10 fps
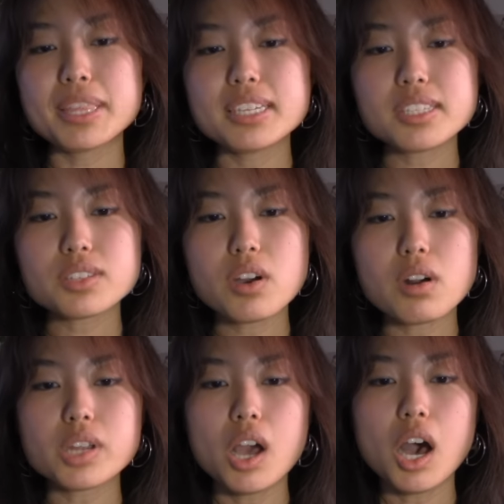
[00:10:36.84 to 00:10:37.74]
this is
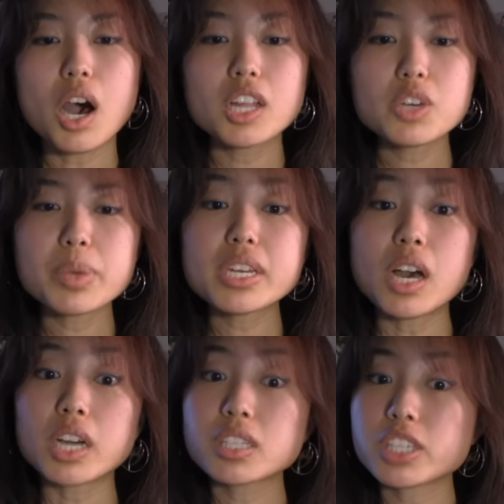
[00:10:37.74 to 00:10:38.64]
called Halloween
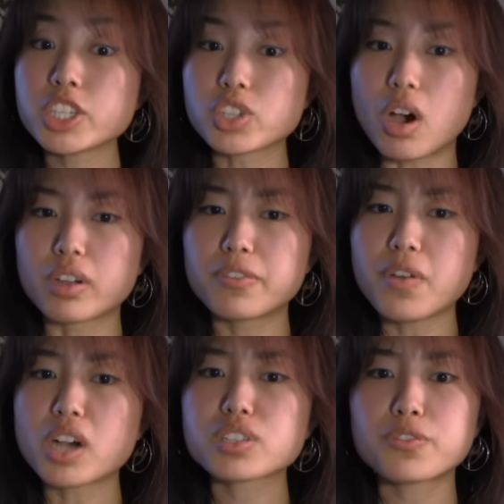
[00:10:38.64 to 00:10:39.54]
Husky Dog
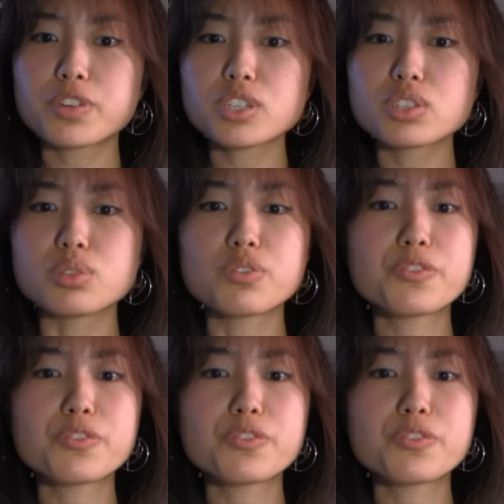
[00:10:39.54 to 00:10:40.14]
Fox Fursuit,